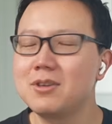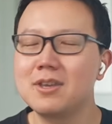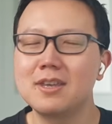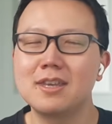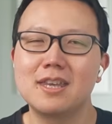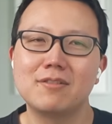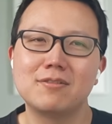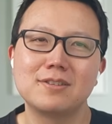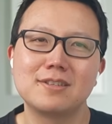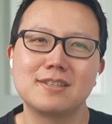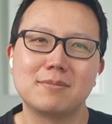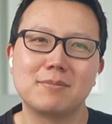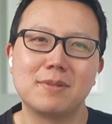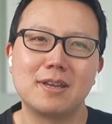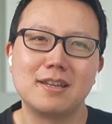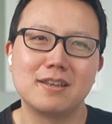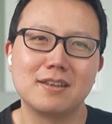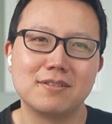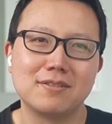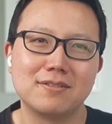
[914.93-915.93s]
can give us some
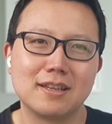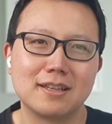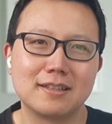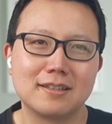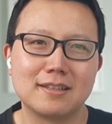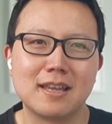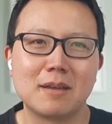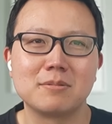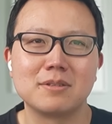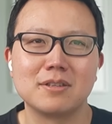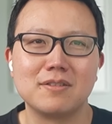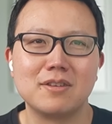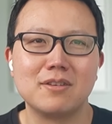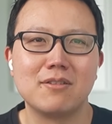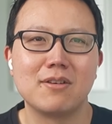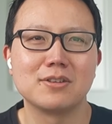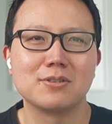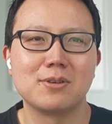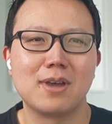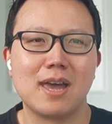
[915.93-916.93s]
idea of like the types of
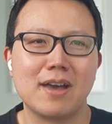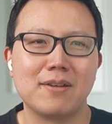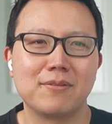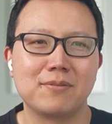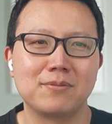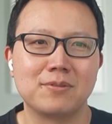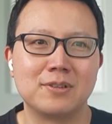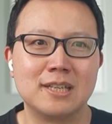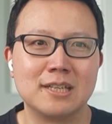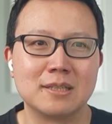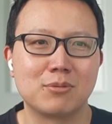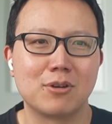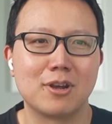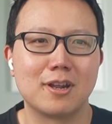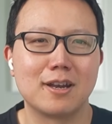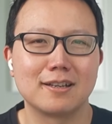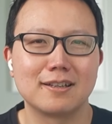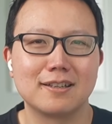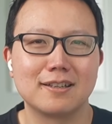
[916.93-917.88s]
evals you have for this product.